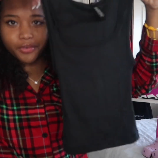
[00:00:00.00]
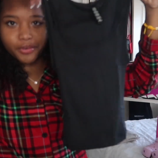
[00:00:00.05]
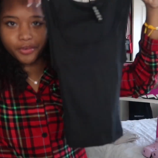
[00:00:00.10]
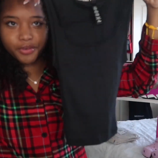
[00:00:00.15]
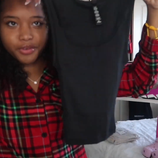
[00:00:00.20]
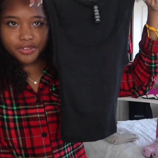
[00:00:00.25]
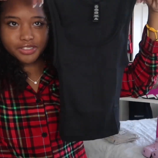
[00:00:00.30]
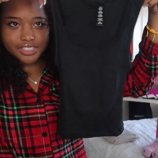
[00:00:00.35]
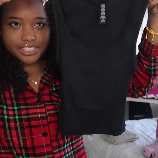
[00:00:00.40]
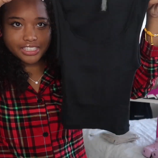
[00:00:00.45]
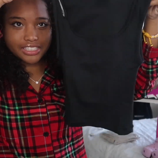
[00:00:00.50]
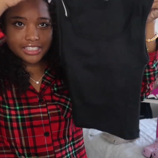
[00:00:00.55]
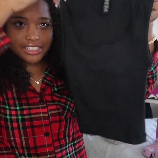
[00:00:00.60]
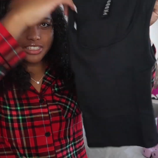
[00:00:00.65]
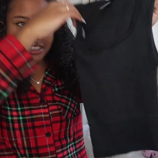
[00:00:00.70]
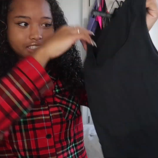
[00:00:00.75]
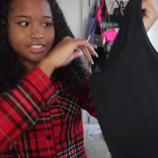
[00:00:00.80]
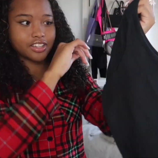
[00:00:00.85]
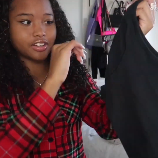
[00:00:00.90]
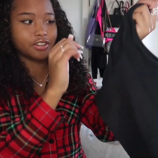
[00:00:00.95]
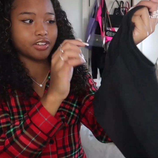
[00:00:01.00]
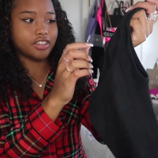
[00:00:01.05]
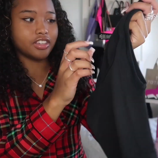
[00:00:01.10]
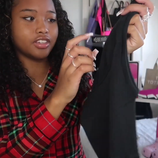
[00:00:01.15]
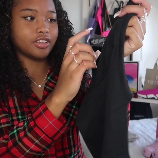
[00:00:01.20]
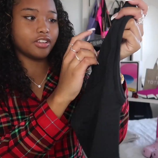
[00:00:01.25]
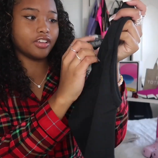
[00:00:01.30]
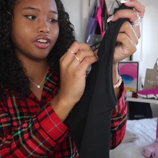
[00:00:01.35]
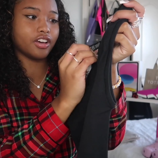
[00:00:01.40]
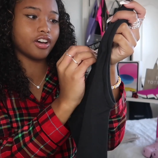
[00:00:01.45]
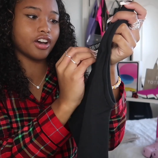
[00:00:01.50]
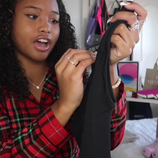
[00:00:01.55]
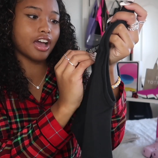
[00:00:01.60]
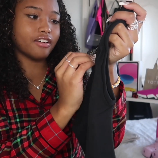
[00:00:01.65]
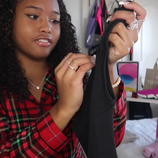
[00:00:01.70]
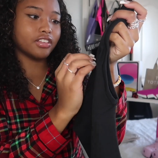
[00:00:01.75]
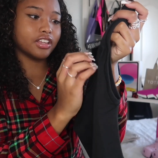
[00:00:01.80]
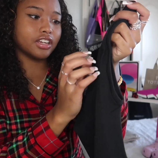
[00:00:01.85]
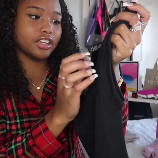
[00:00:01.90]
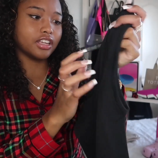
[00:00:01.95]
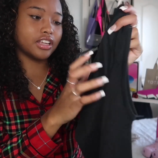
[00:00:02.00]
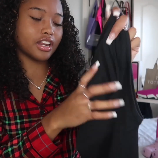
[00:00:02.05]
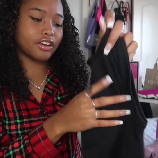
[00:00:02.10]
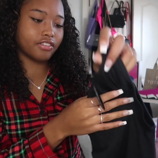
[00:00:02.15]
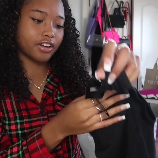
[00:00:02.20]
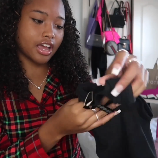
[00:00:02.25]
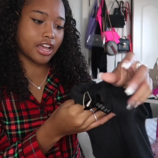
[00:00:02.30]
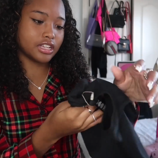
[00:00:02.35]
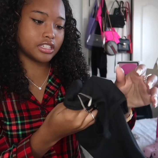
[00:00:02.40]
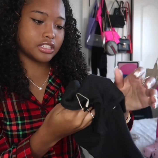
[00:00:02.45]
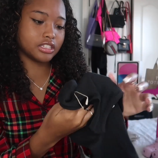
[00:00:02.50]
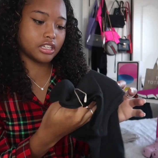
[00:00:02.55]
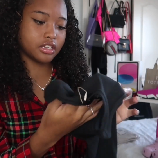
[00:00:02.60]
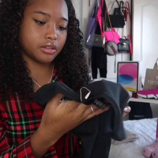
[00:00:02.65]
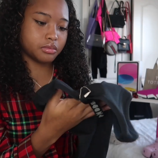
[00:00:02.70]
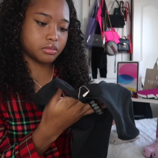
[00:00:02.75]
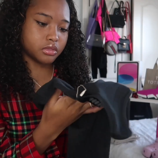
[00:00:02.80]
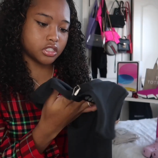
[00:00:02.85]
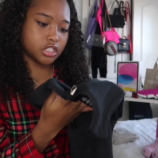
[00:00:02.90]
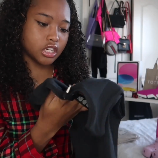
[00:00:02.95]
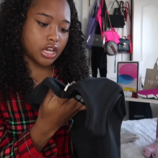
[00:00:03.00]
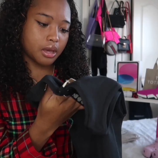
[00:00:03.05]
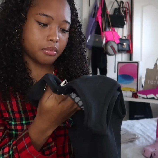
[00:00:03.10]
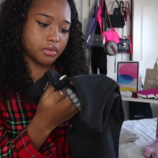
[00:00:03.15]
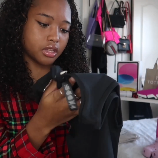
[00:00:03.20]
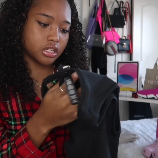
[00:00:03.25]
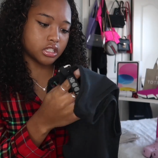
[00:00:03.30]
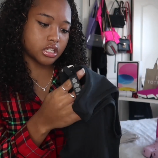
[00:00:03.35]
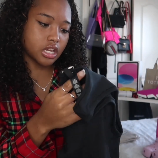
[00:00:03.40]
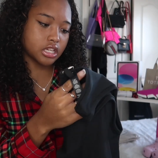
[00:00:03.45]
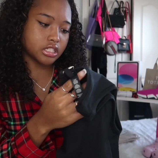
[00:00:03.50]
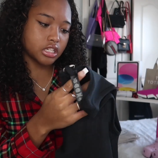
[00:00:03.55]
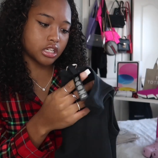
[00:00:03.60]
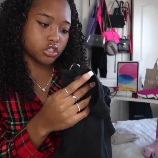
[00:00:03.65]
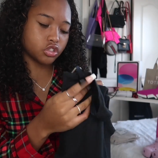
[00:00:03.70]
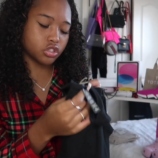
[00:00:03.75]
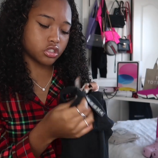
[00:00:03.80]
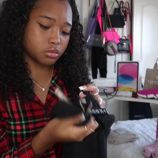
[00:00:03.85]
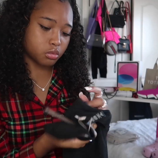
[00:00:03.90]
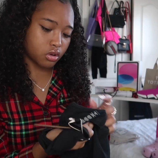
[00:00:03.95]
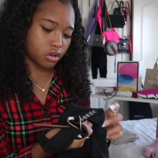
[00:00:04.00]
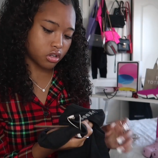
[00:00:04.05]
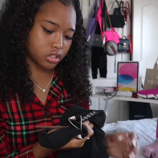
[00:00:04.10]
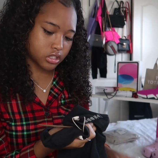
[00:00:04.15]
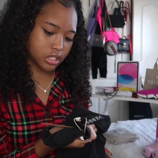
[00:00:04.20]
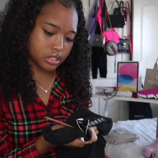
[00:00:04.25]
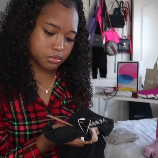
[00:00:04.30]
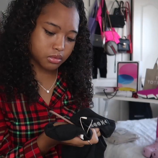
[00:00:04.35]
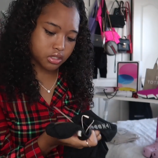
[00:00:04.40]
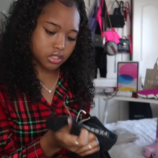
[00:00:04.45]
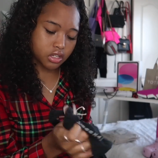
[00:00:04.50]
Ooh, this is so cute, y'all. I literally never had Skims. She got me a size extra small, because that's my